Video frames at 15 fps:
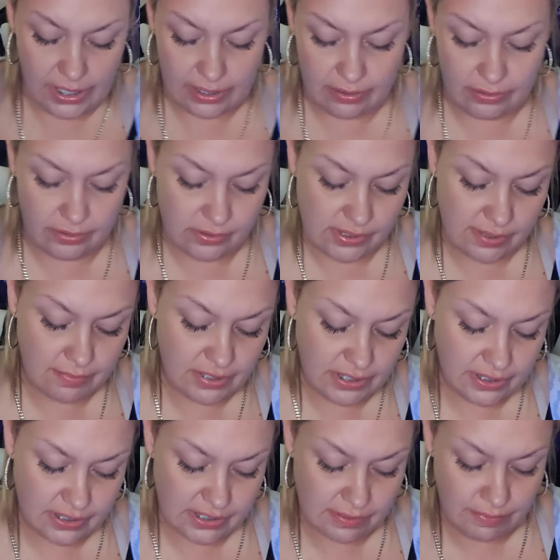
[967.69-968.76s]
I don't know. Someone
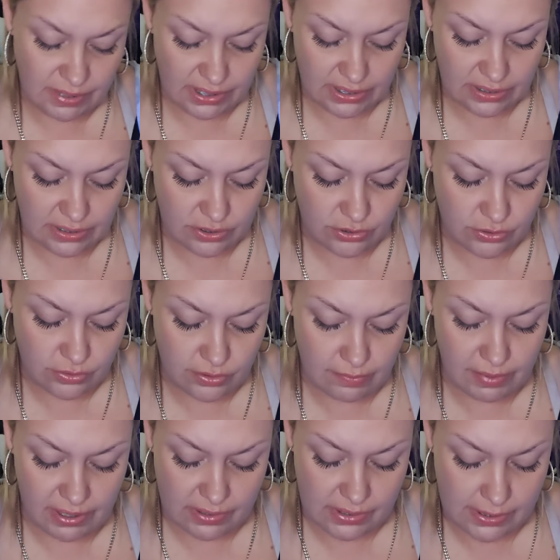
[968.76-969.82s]
here is speaking the truth
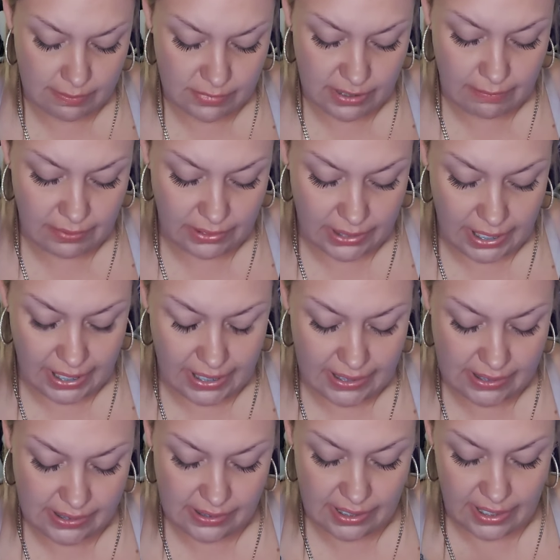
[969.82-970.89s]
about some type of
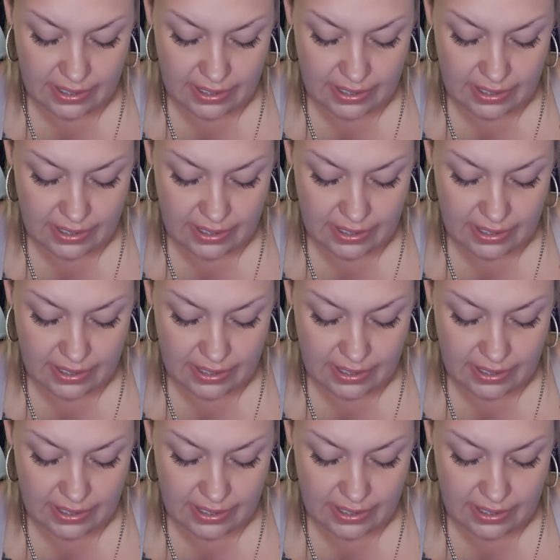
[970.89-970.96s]
lies.